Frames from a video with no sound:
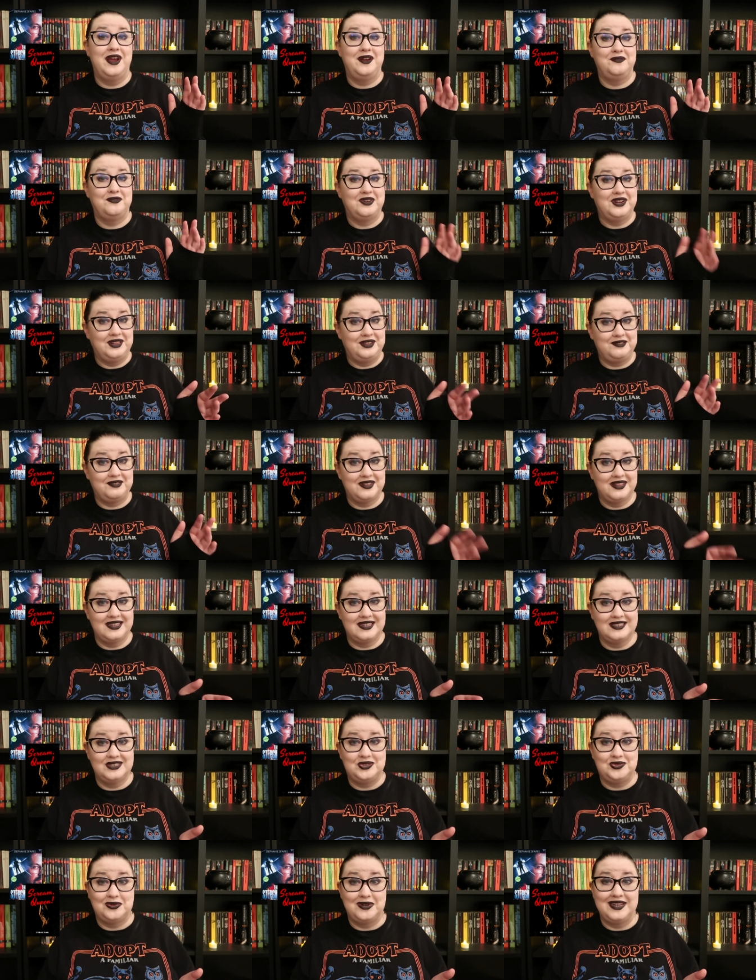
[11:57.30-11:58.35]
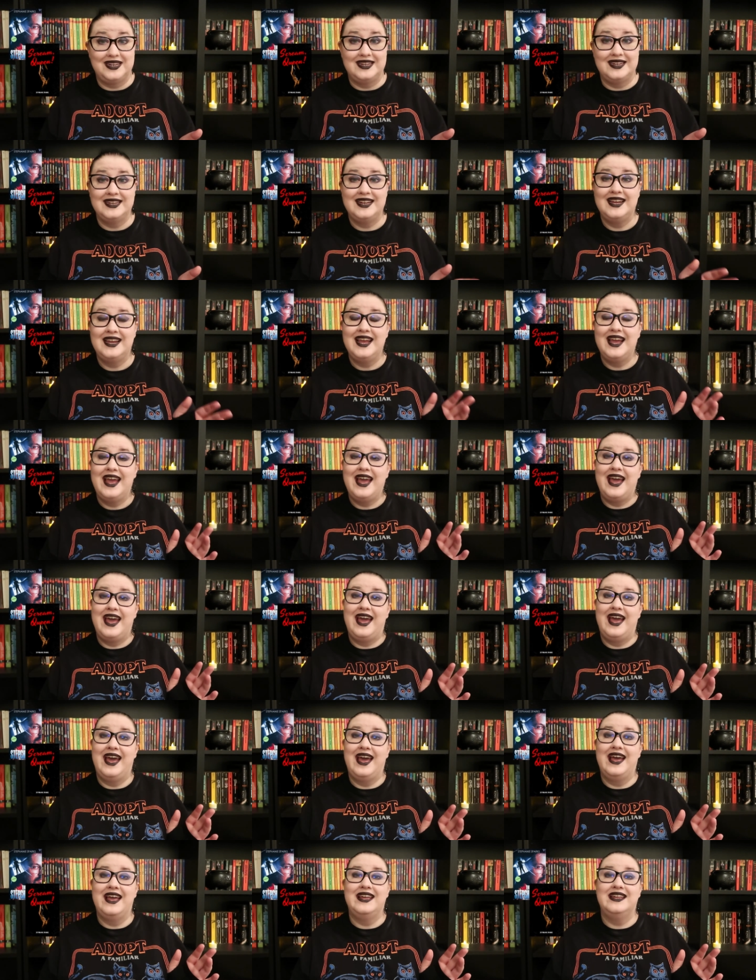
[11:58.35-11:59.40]
and I really, really enjoyed it it.
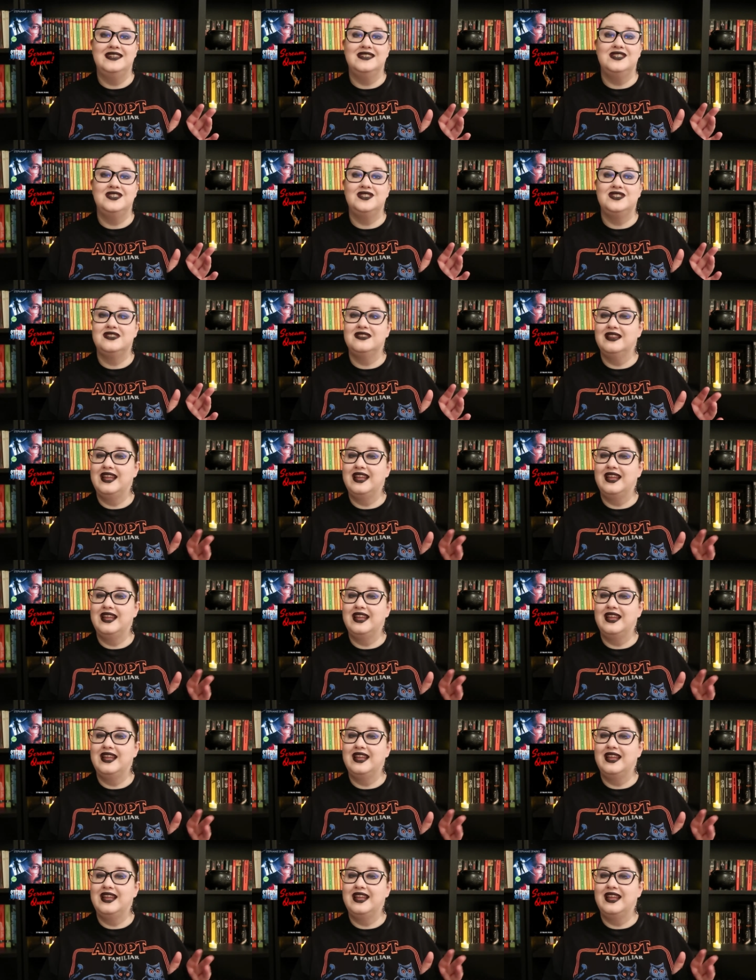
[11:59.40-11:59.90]
And